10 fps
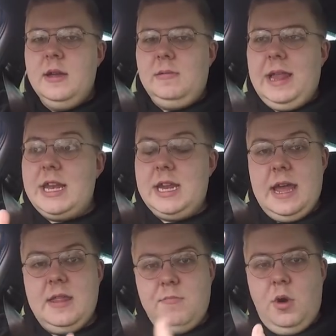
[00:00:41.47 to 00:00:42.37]
letting you
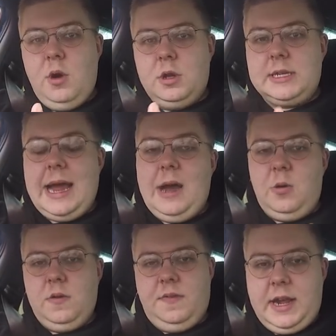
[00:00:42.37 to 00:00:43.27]
get the most
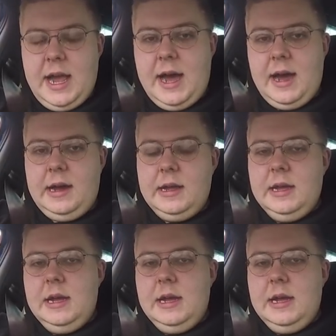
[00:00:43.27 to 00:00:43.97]
out of your car.